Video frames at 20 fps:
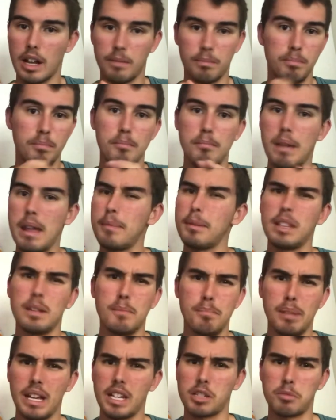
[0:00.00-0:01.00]
maybe the
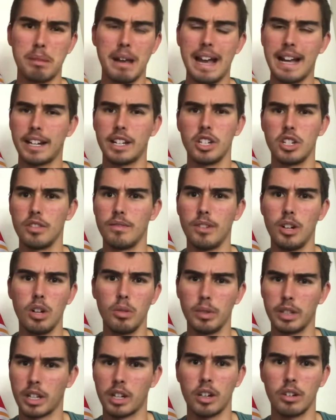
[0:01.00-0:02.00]
best package of all
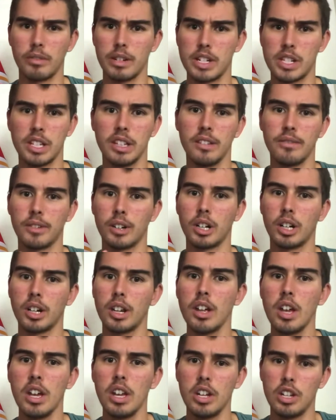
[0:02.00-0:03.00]
with Caris LeVert,
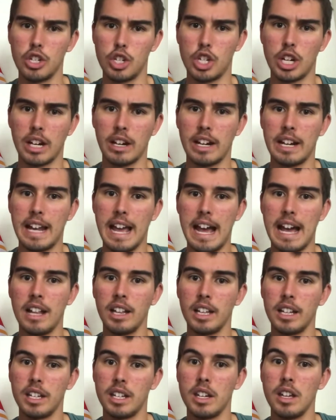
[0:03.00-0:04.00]
Jarrett
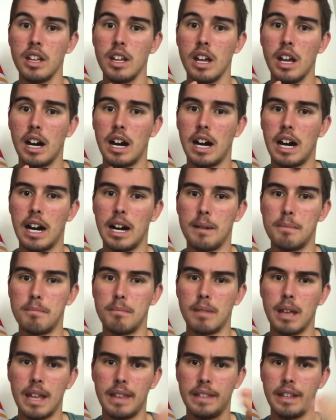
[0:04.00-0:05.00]
Allen,
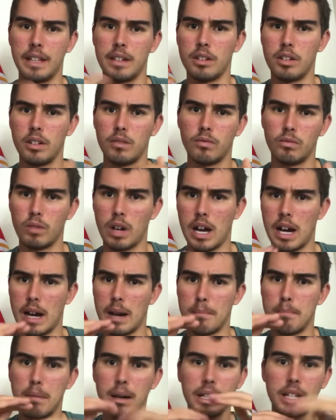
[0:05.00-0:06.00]
and then
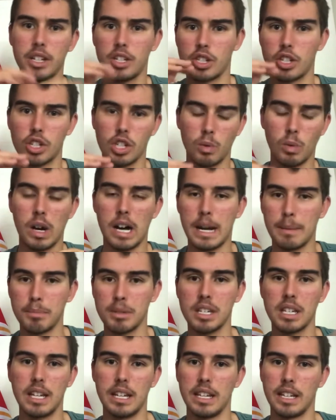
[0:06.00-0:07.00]
money swaps
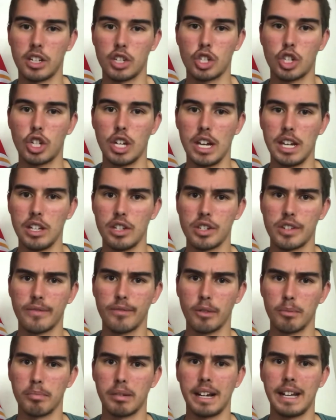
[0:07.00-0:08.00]
in exchange
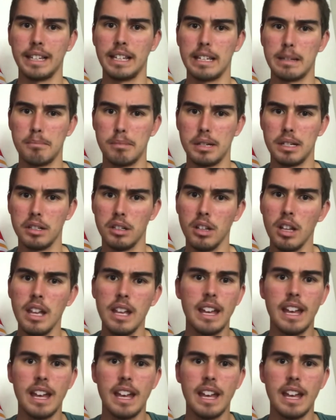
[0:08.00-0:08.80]
for Bradley Beal.